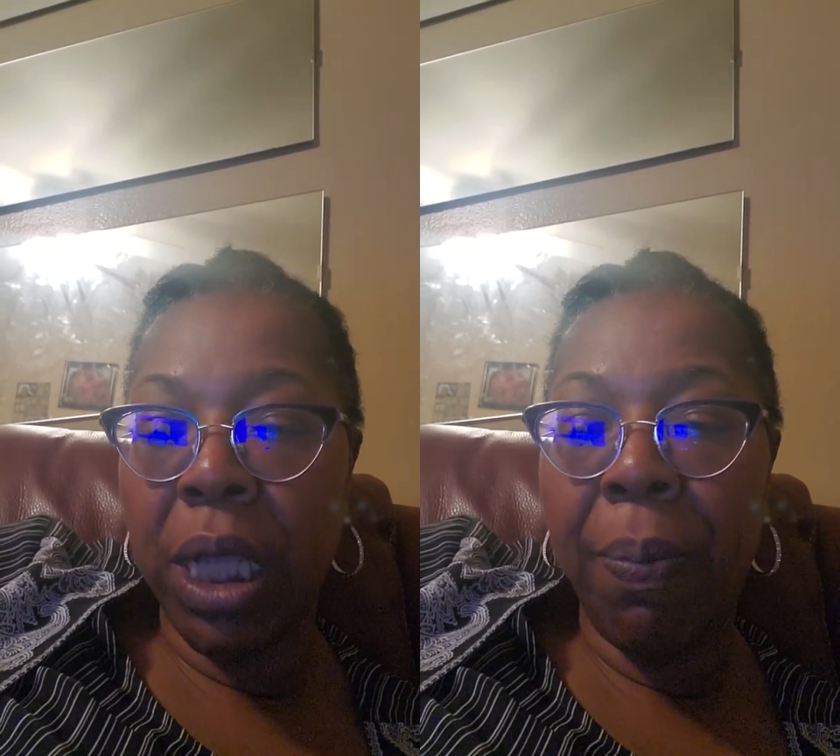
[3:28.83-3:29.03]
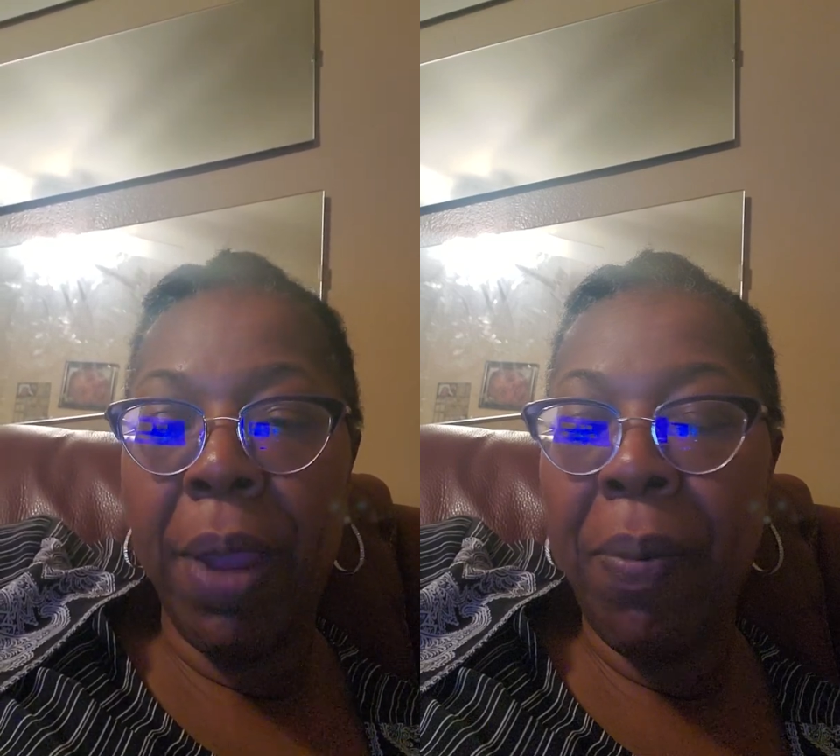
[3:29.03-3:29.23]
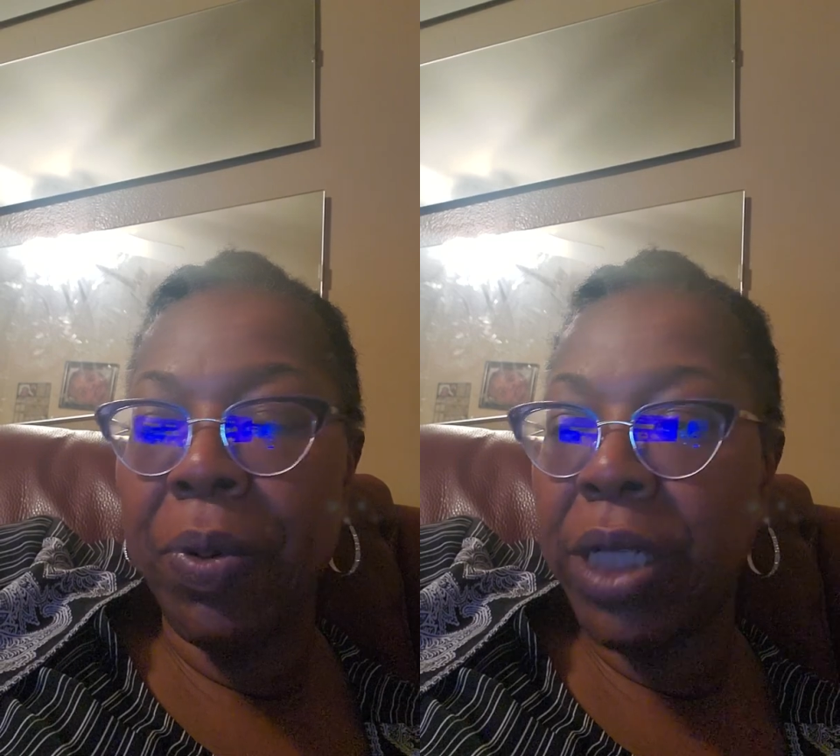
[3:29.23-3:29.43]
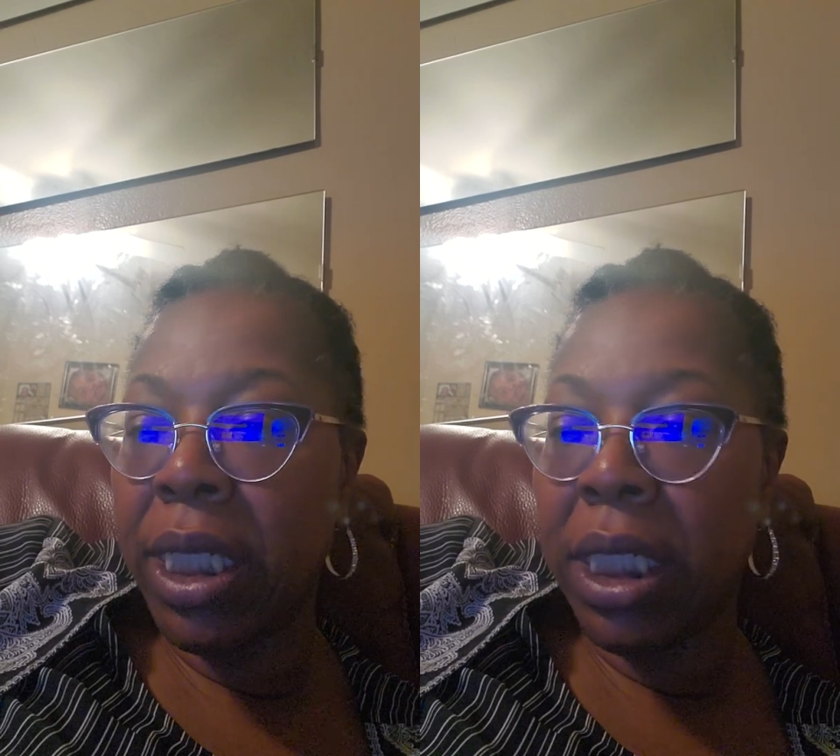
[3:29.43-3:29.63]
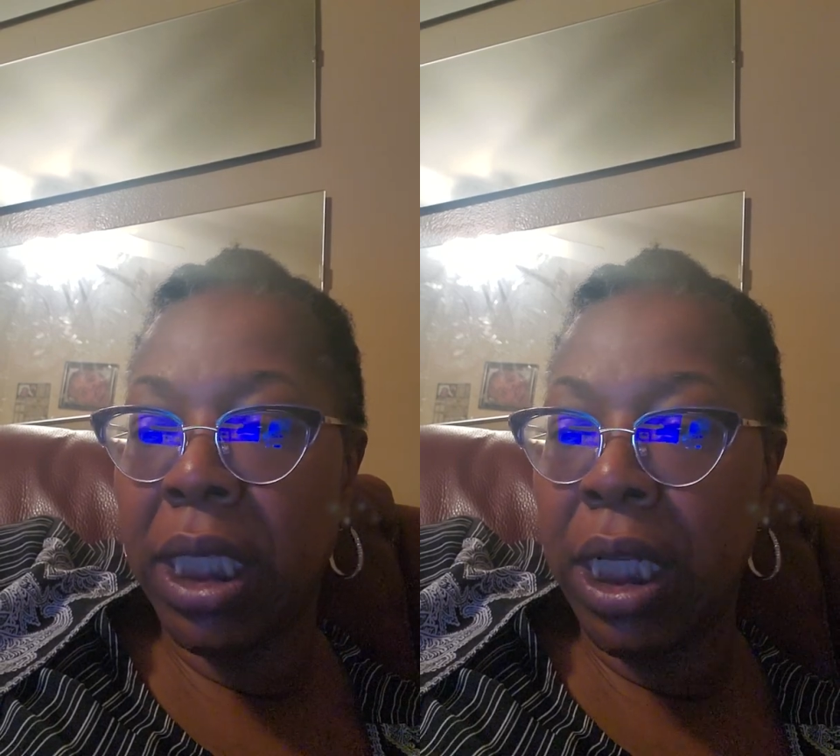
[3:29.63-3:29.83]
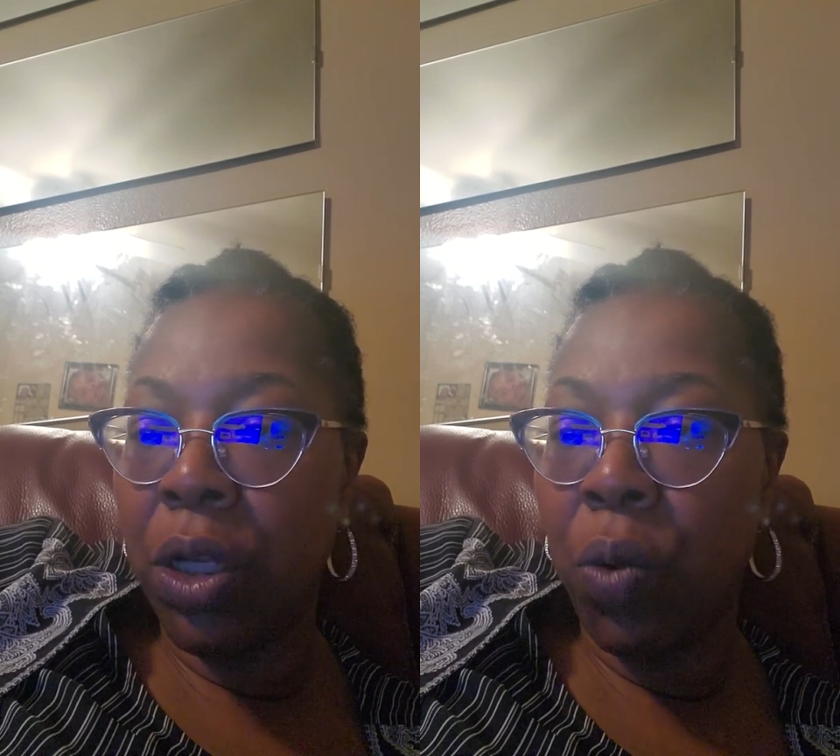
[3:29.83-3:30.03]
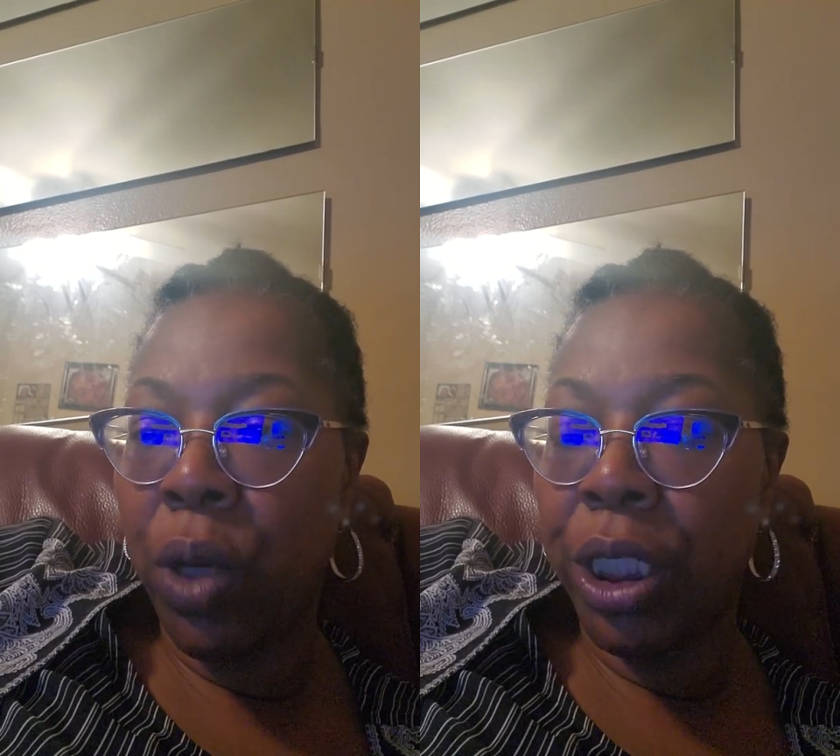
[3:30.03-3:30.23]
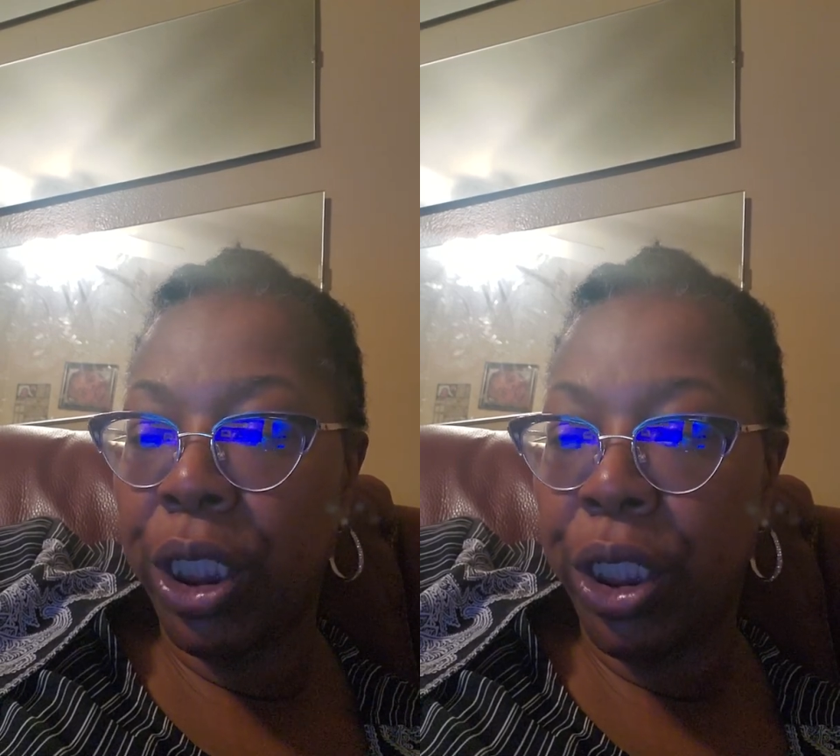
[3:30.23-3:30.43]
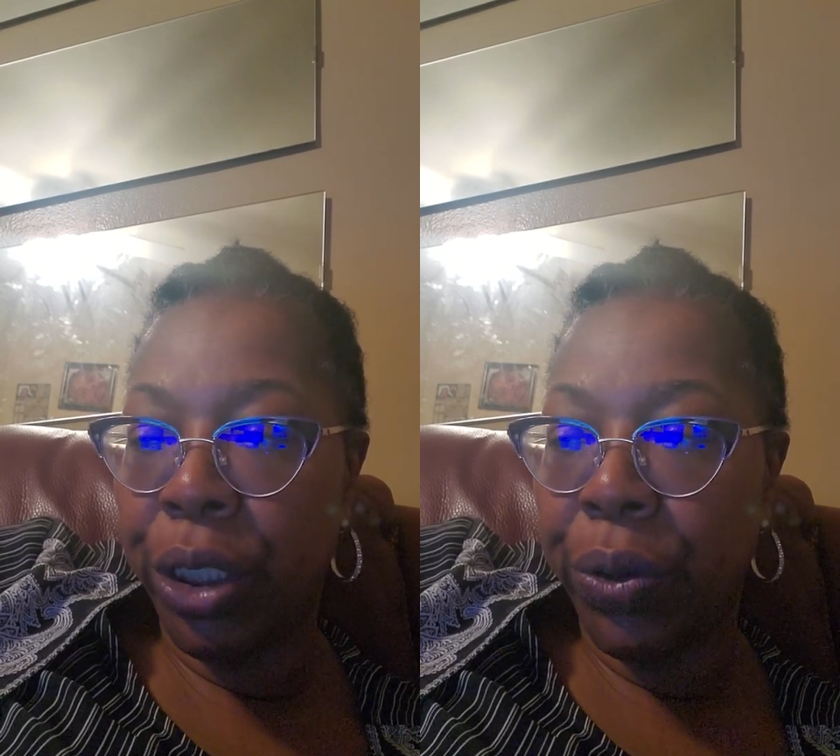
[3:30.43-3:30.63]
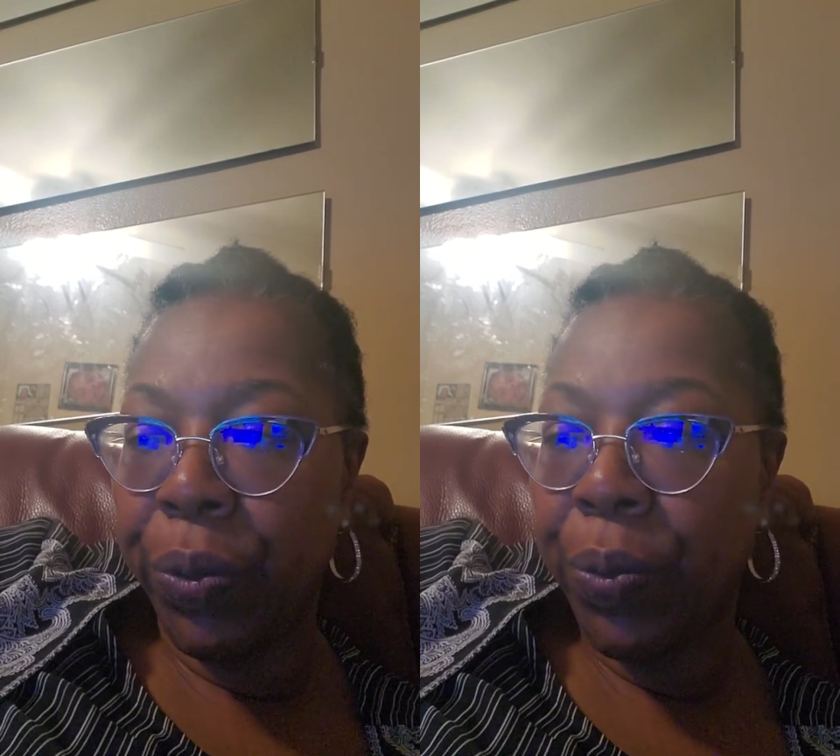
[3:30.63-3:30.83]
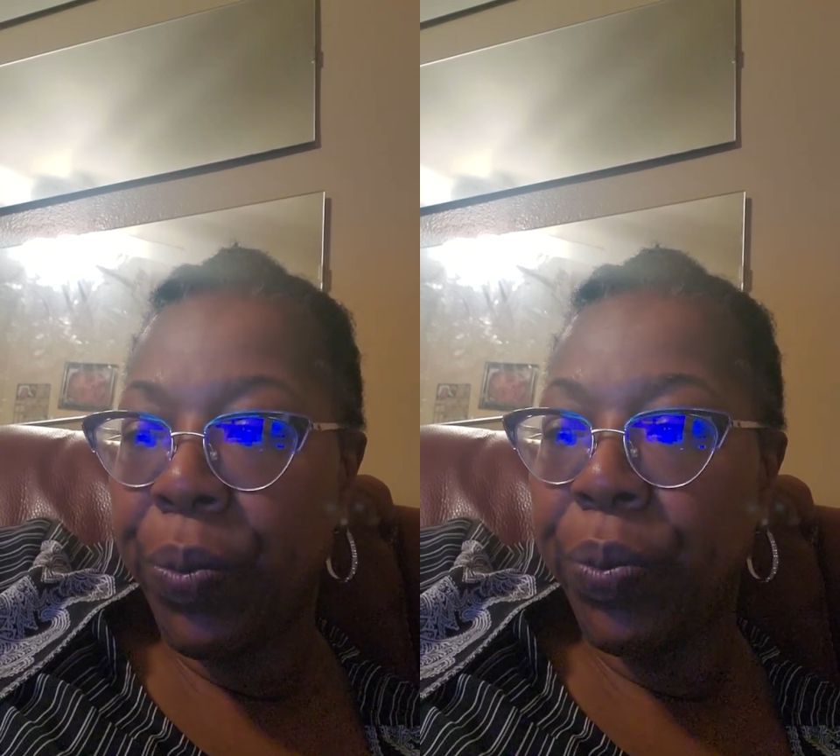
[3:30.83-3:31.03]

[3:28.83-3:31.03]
and people just didn't know what to do.